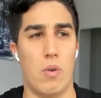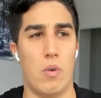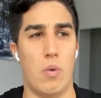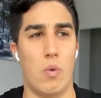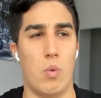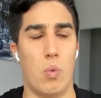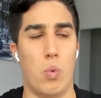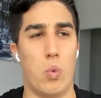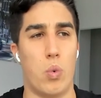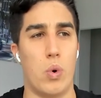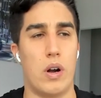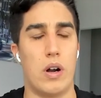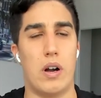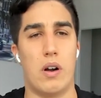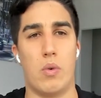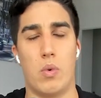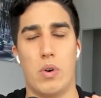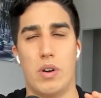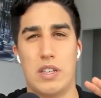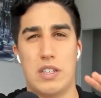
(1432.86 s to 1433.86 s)
we're,
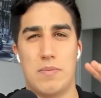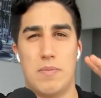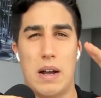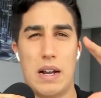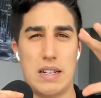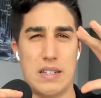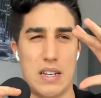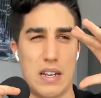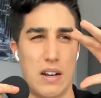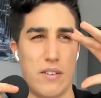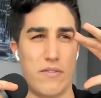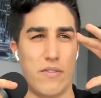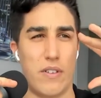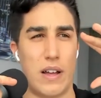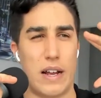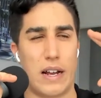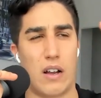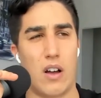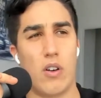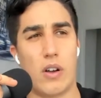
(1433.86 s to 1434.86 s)
we're in this mindset of
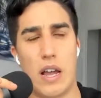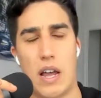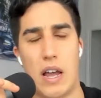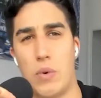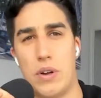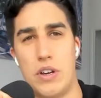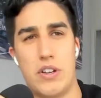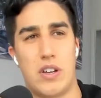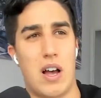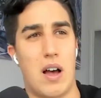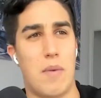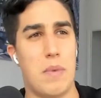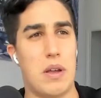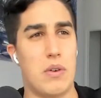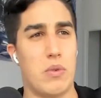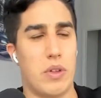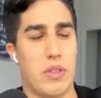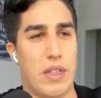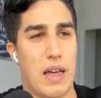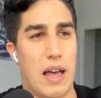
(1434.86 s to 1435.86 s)
like, okay, when you come in
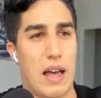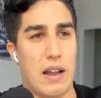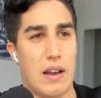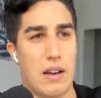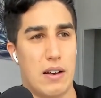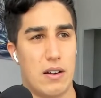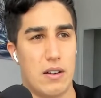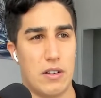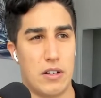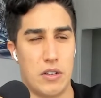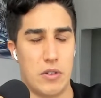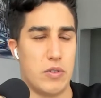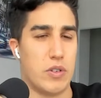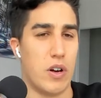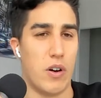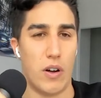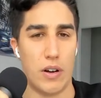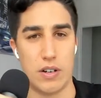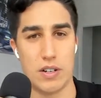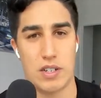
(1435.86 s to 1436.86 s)
with that, you
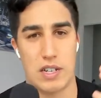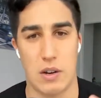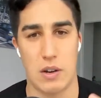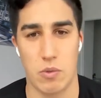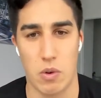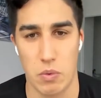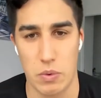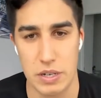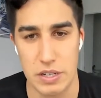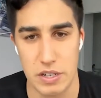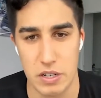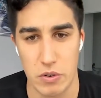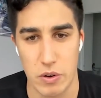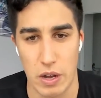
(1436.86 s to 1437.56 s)
don't understand what we do.